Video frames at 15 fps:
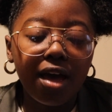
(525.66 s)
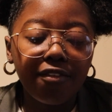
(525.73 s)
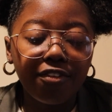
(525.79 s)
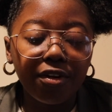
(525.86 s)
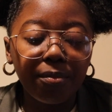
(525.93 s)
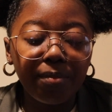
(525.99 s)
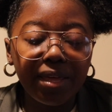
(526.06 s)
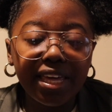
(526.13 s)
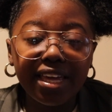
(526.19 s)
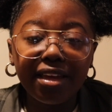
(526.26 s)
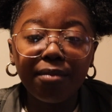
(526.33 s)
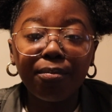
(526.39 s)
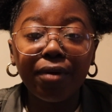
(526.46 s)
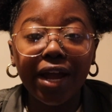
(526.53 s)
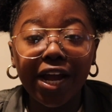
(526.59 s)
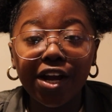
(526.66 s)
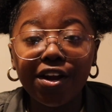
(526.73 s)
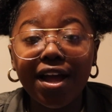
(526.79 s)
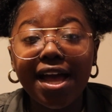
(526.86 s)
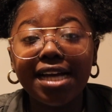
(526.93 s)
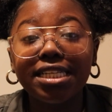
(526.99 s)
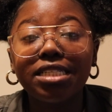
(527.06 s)
For me, prayer
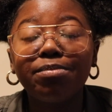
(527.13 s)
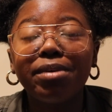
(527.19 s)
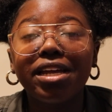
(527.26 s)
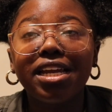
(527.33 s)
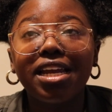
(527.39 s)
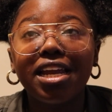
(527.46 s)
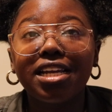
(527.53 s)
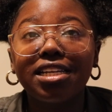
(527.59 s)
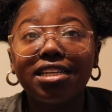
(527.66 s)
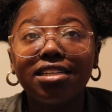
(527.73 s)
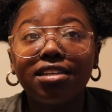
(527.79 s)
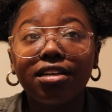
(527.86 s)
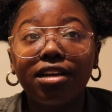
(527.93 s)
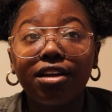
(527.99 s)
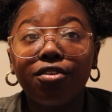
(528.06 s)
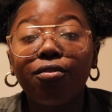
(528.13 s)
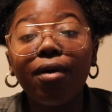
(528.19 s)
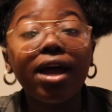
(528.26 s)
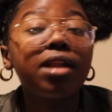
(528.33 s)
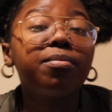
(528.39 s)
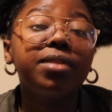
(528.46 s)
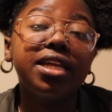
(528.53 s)
has been
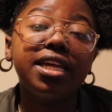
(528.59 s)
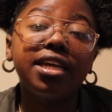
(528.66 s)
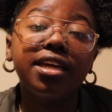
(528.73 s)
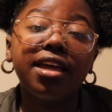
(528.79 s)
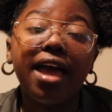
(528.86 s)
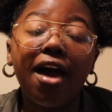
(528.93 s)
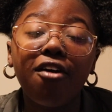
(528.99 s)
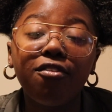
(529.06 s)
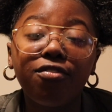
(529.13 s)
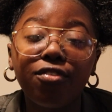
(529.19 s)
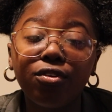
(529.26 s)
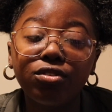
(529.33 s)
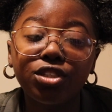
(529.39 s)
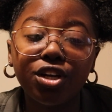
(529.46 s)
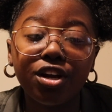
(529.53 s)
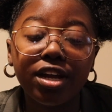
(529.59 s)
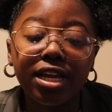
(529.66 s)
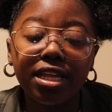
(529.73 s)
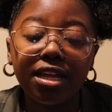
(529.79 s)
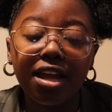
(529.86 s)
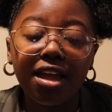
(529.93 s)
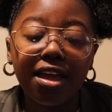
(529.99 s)
incredibly helpful
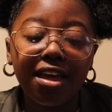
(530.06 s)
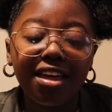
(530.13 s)
during